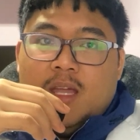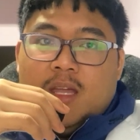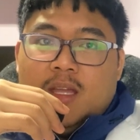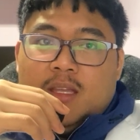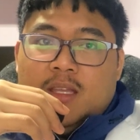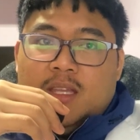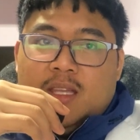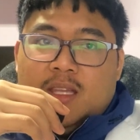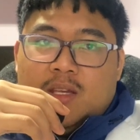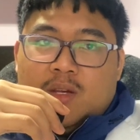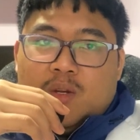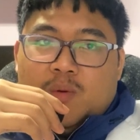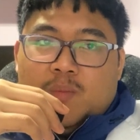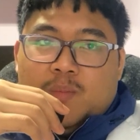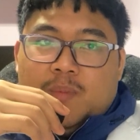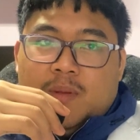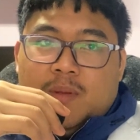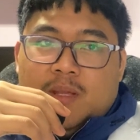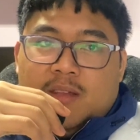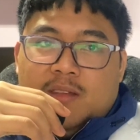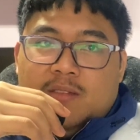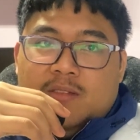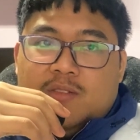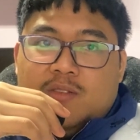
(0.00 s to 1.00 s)
He
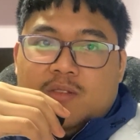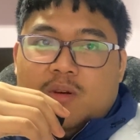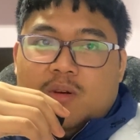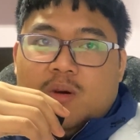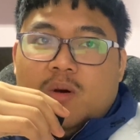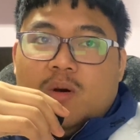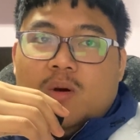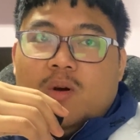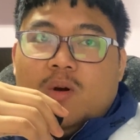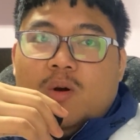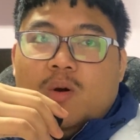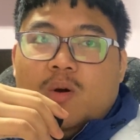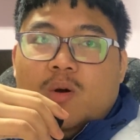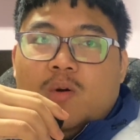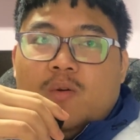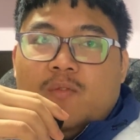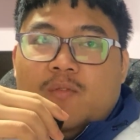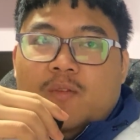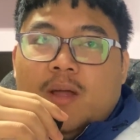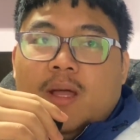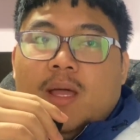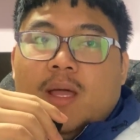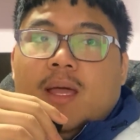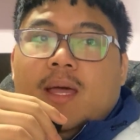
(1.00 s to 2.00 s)
complains of
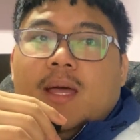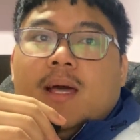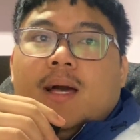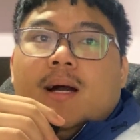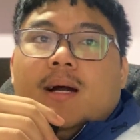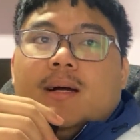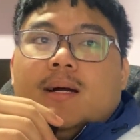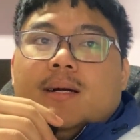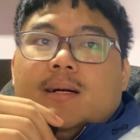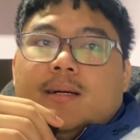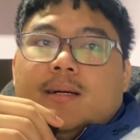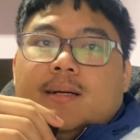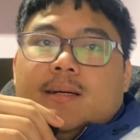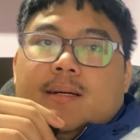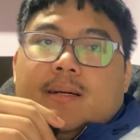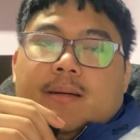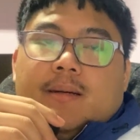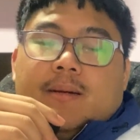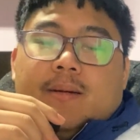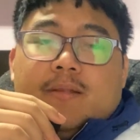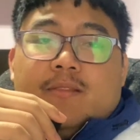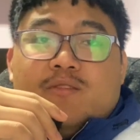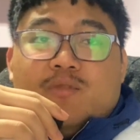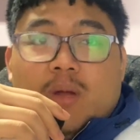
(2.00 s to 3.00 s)

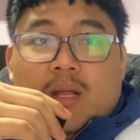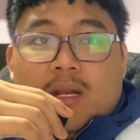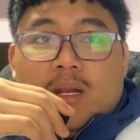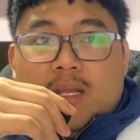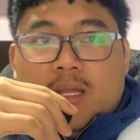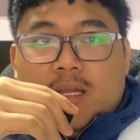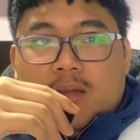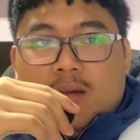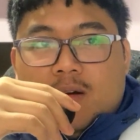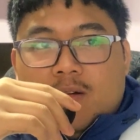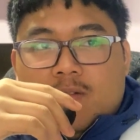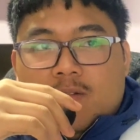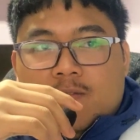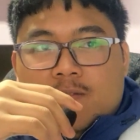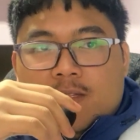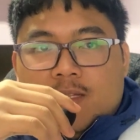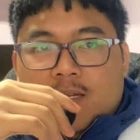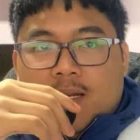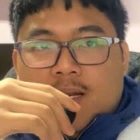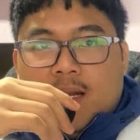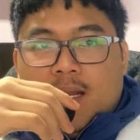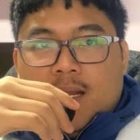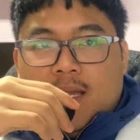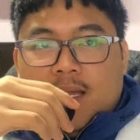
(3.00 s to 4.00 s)
swelling of the
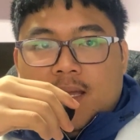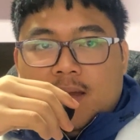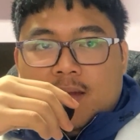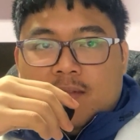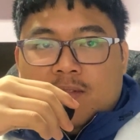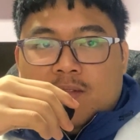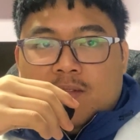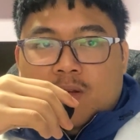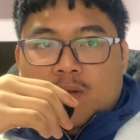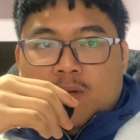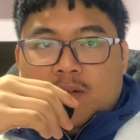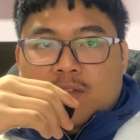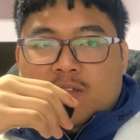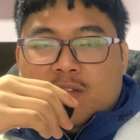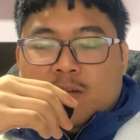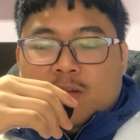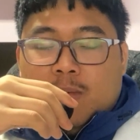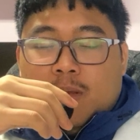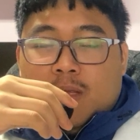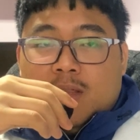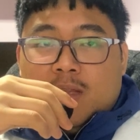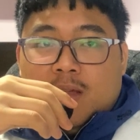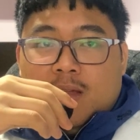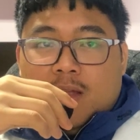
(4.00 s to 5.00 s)
legs, lower
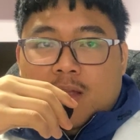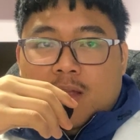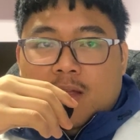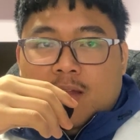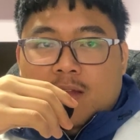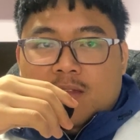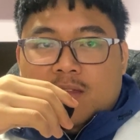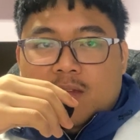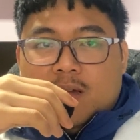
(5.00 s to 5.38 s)
extremities.